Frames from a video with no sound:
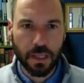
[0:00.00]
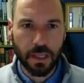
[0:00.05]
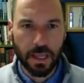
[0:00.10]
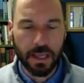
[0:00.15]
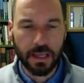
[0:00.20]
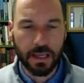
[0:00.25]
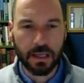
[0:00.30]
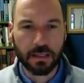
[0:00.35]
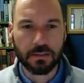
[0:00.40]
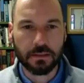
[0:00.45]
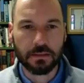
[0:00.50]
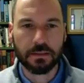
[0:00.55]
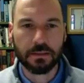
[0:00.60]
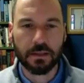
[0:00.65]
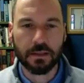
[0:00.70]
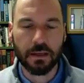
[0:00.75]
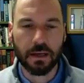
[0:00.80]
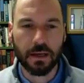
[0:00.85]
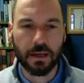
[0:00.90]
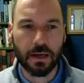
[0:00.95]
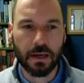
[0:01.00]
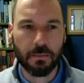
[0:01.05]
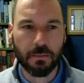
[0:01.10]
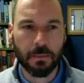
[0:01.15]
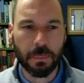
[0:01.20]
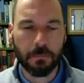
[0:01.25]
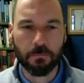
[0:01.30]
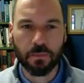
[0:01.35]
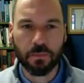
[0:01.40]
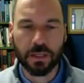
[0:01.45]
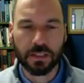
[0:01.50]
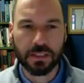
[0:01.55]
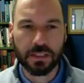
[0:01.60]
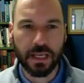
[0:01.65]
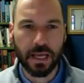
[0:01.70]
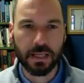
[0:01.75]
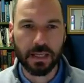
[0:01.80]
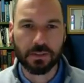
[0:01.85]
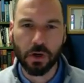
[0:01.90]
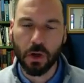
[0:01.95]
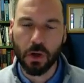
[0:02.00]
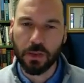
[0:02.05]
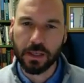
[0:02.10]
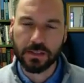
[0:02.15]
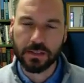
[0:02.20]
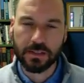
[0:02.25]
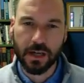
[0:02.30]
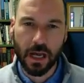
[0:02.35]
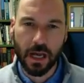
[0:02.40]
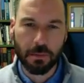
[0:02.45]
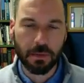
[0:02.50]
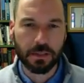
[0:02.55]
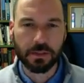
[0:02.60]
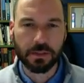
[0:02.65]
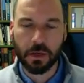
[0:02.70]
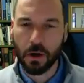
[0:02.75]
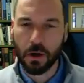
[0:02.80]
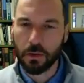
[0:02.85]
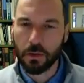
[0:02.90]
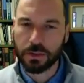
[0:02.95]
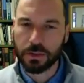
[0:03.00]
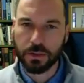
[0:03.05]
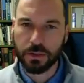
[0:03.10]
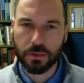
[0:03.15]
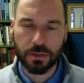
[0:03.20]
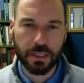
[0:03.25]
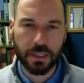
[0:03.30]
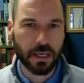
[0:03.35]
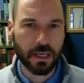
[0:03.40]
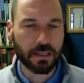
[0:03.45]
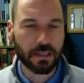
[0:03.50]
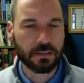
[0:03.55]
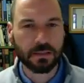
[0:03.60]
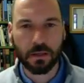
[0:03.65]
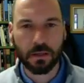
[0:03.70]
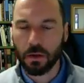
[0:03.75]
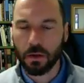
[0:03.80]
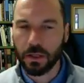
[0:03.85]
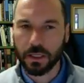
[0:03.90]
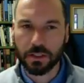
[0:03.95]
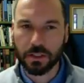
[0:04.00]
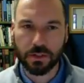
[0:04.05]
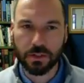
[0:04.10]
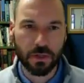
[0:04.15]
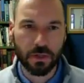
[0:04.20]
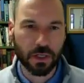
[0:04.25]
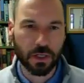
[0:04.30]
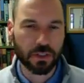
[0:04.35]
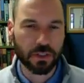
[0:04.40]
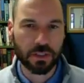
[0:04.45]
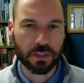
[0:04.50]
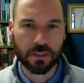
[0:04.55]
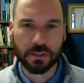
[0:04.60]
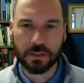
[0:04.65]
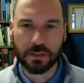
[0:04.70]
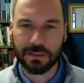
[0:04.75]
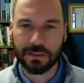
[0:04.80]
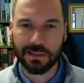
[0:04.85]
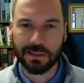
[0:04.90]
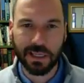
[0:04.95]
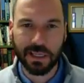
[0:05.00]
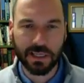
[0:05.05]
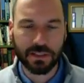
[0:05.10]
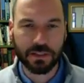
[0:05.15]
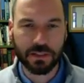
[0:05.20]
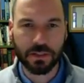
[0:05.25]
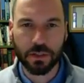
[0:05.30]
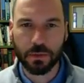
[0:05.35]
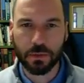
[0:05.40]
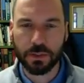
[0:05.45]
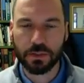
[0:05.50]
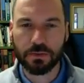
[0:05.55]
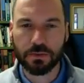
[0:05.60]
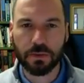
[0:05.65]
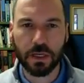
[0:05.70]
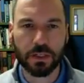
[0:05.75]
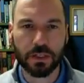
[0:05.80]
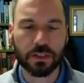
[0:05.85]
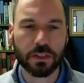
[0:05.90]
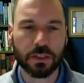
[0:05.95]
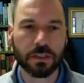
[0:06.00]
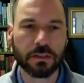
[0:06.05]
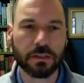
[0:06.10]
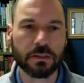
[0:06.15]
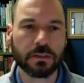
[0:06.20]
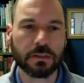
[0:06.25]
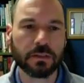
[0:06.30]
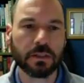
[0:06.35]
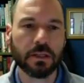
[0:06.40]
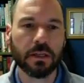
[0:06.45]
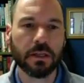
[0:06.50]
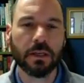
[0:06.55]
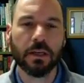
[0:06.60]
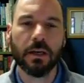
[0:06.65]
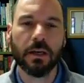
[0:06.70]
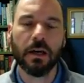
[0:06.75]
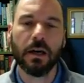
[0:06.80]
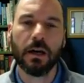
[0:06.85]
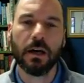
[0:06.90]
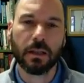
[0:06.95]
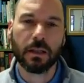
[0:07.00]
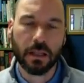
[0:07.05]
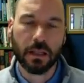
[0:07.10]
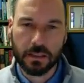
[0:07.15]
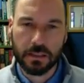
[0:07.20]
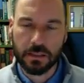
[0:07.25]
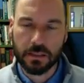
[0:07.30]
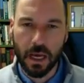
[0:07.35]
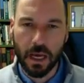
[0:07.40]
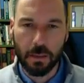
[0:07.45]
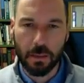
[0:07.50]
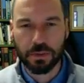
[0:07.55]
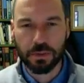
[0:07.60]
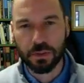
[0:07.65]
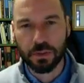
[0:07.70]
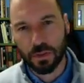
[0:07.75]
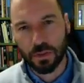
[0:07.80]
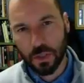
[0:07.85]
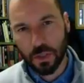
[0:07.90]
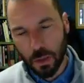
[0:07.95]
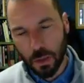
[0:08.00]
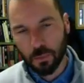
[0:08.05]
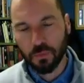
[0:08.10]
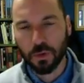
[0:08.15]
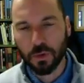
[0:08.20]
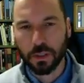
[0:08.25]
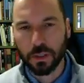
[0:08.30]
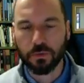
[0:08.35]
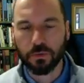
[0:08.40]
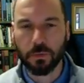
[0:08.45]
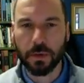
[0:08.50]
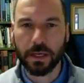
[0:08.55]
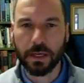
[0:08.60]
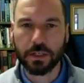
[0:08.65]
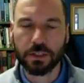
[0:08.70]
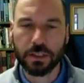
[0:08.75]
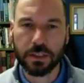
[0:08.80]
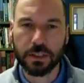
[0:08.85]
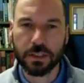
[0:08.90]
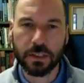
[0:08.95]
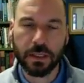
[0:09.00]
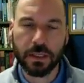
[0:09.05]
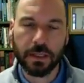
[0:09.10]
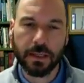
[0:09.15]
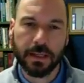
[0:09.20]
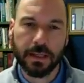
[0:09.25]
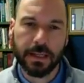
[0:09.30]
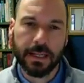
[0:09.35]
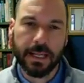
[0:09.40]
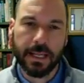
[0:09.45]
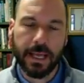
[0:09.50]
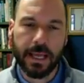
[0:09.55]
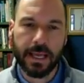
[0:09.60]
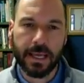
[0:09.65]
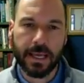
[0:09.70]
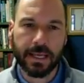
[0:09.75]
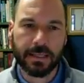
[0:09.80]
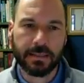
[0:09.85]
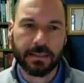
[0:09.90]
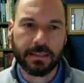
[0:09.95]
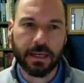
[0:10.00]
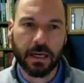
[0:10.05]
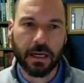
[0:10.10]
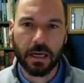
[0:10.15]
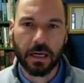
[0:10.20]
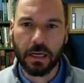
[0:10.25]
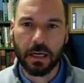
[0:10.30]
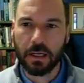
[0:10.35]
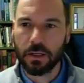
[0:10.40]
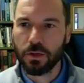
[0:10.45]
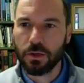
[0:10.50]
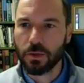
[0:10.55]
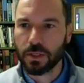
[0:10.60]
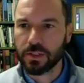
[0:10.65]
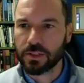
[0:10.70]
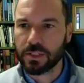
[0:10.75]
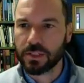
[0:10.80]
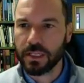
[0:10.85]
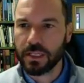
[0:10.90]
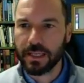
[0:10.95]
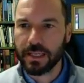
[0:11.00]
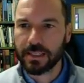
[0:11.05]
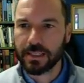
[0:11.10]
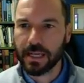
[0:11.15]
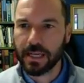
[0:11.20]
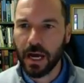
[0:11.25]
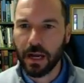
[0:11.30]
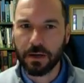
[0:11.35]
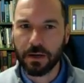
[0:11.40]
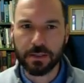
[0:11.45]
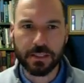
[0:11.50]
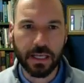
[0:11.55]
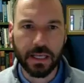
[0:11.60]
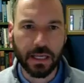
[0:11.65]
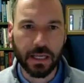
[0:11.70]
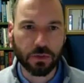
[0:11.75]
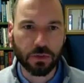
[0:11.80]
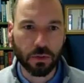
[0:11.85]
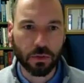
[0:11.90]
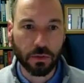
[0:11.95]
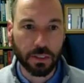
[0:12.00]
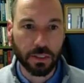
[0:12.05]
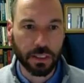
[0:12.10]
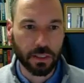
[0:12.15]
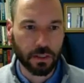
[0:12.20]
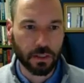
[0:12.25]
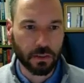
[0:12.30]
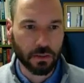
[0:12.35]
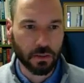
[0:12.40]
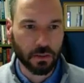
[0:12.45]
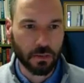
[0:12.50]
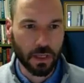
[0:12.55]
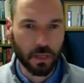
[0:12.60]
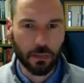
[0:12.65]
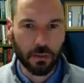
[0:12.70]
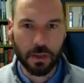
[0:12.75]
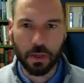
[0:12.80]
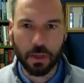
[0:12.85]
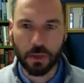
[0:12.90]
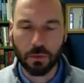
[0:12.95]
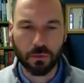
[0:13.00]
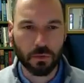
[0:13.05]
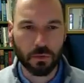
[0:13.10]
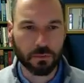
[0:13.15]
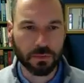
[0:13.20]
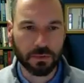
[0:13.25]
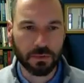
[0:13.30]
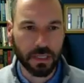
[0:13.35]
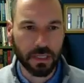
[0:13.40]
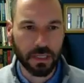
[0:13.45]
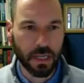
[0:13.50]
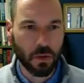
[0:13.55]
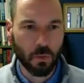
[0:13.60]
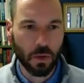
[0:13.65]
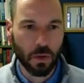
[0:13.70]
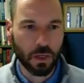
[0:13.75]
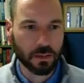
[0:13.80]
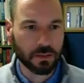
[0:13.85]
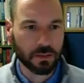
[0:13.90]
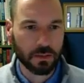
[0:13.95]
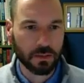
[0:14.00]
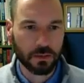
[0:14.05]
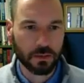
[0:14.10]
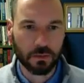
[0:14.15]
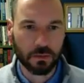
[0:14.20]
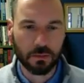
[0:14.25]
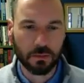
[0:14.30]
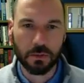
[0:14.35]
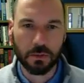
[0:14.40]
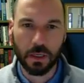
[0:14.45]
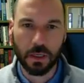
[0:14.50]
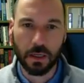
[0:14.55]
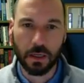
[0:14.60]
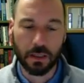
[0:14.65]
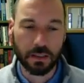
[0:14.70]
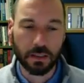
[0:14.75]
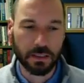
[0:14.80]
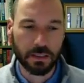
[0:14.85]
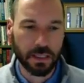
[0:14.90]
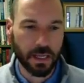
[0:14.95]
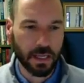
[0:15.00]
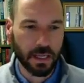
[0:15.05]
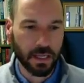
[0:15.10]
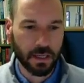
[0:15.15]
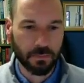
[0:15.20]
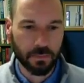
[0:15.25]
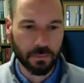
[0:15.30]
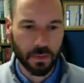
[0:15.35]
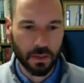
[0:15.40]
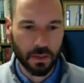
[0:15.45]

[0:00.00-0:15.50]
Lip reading: and this has all the assignments, all the due dates, all the instructions, links to instructions, links to optional helpful information. And you can see the entire schedule here. Okay, we go from day 1 to the